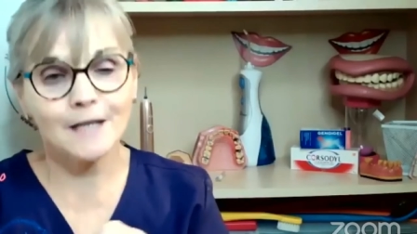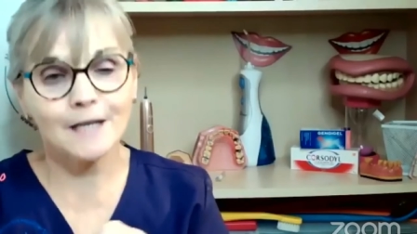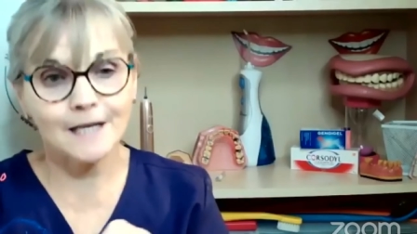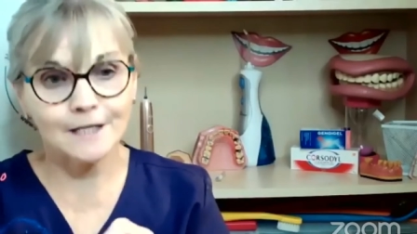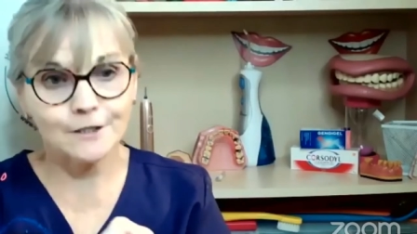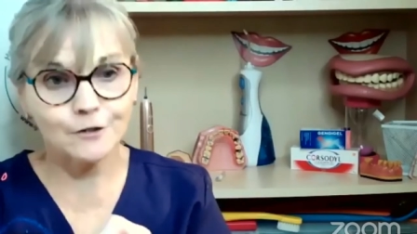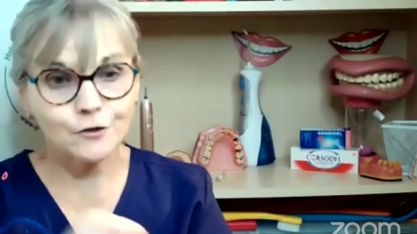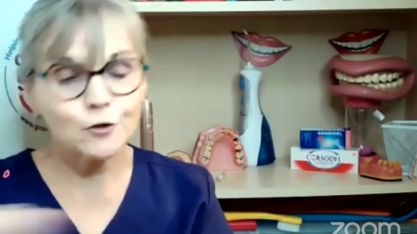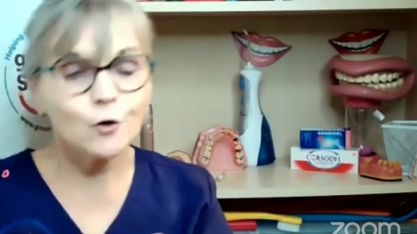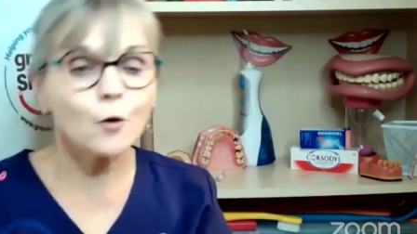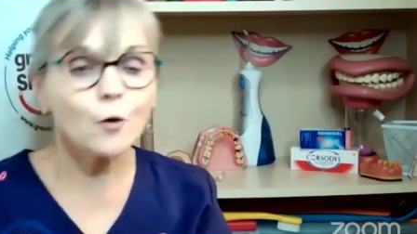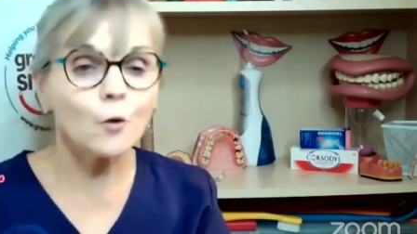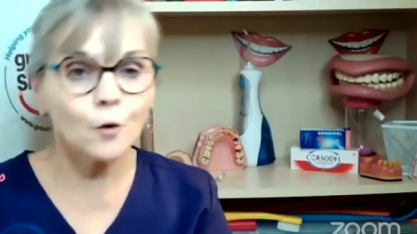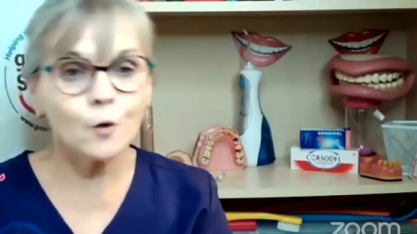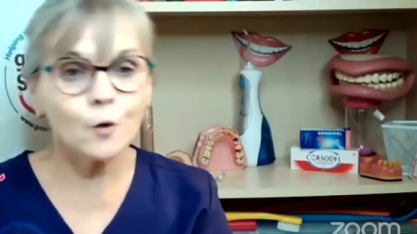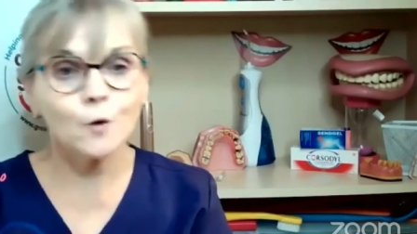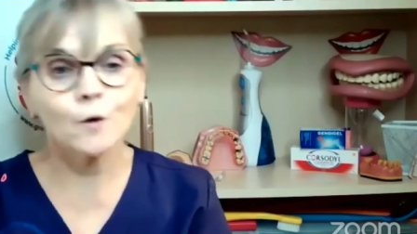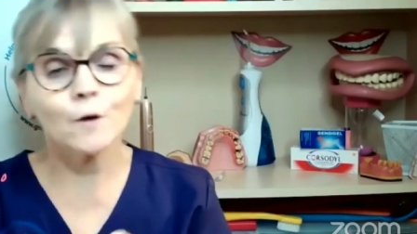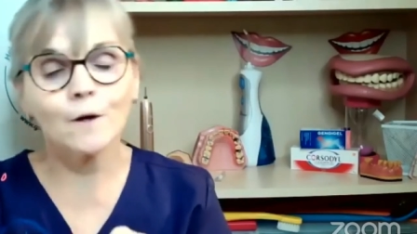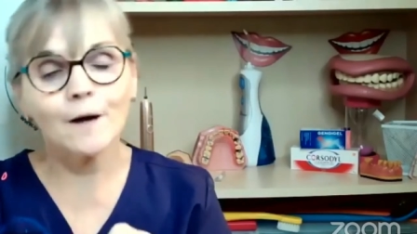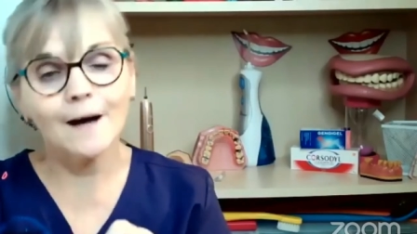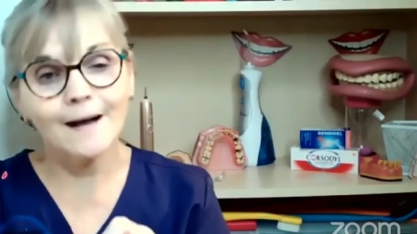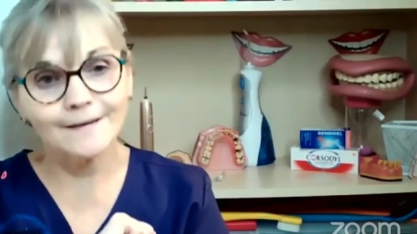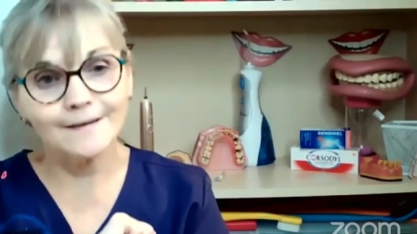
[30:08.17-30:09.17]
it
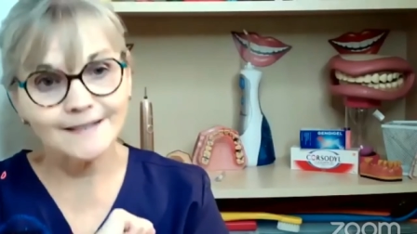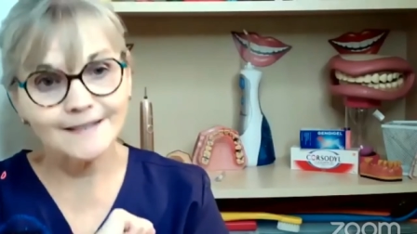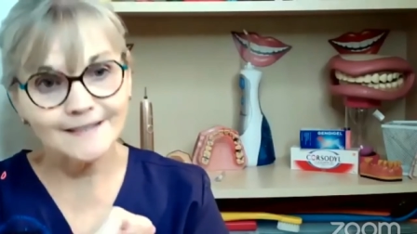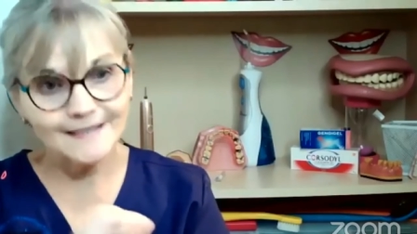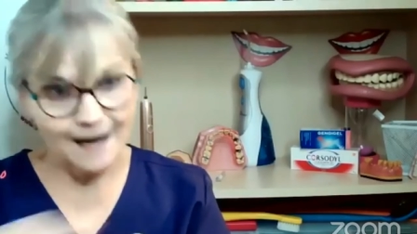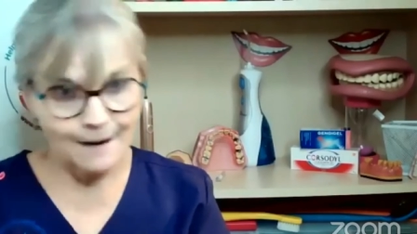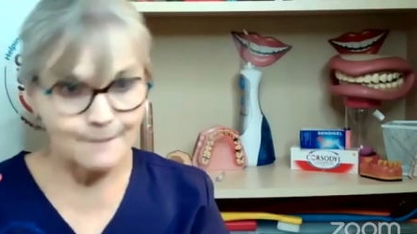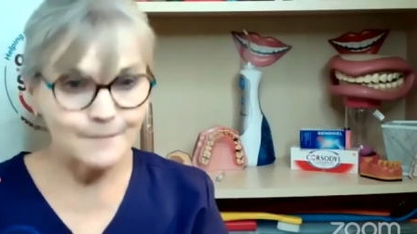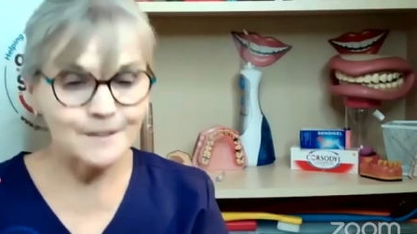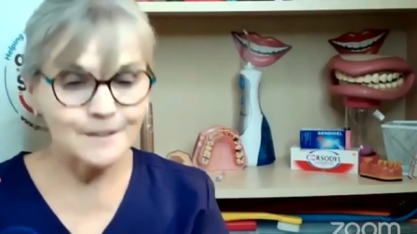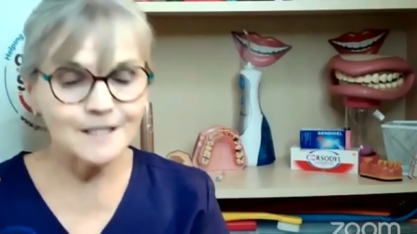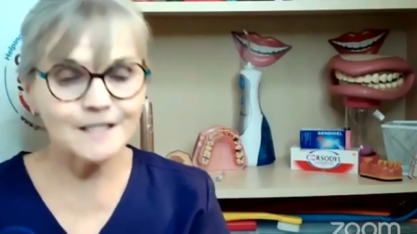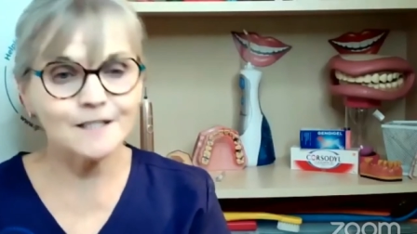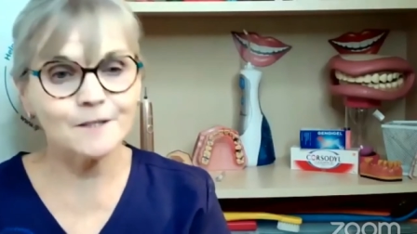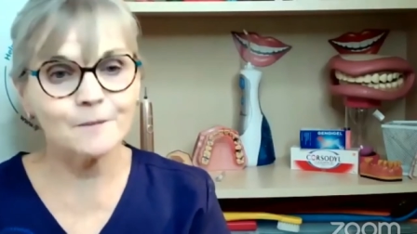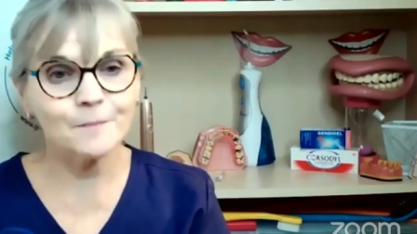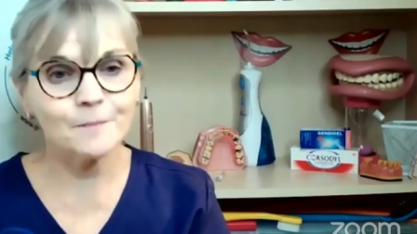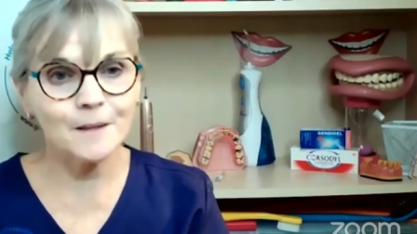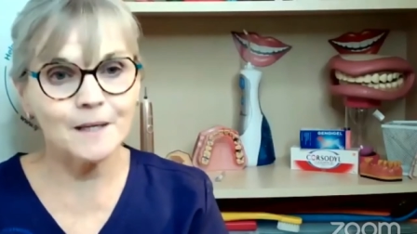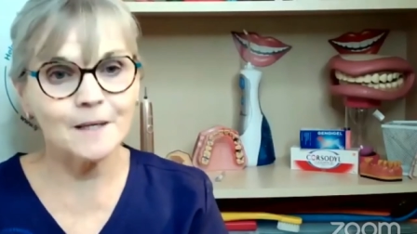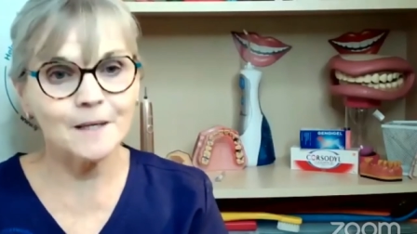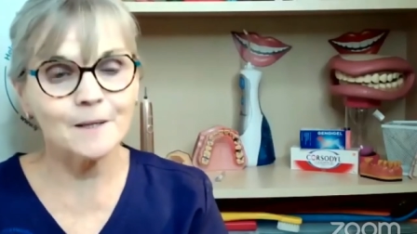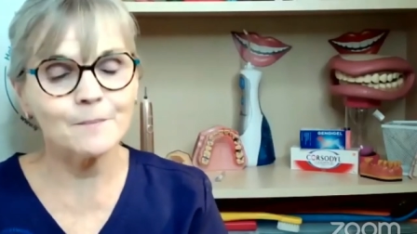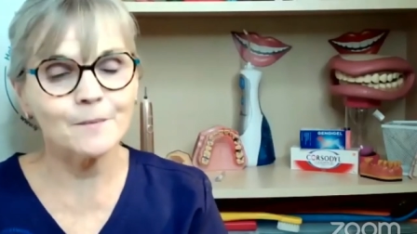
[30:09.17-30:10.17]
tore and damaged the
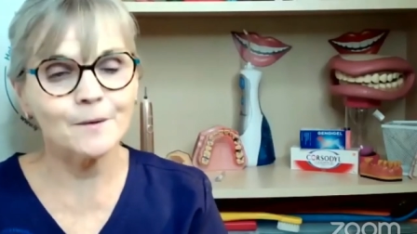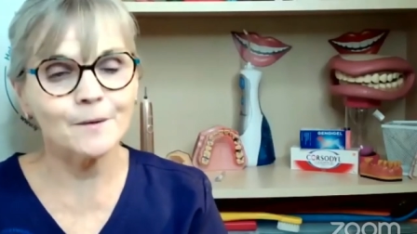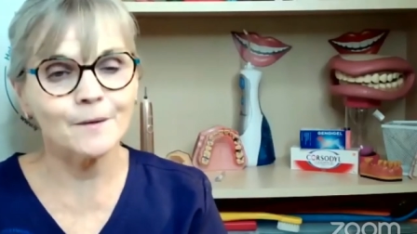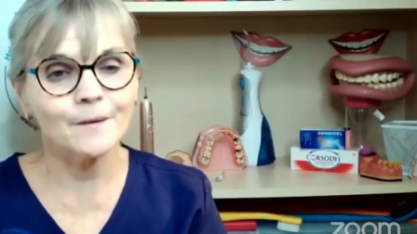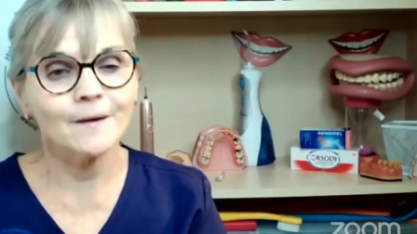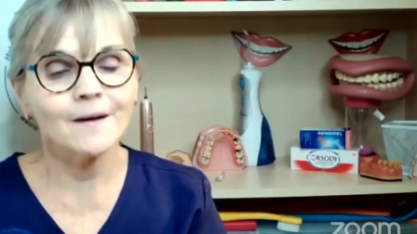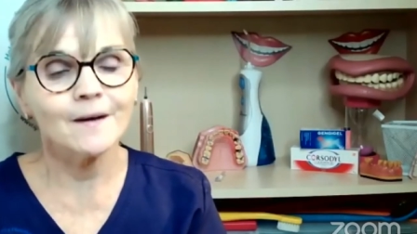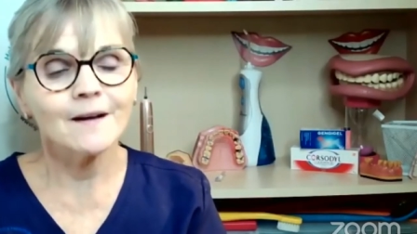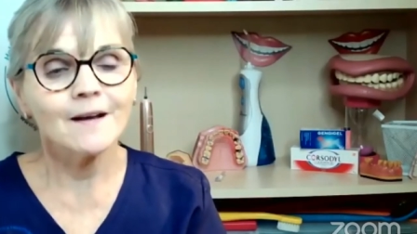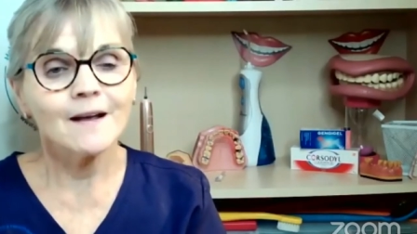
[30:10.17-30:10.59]
paper.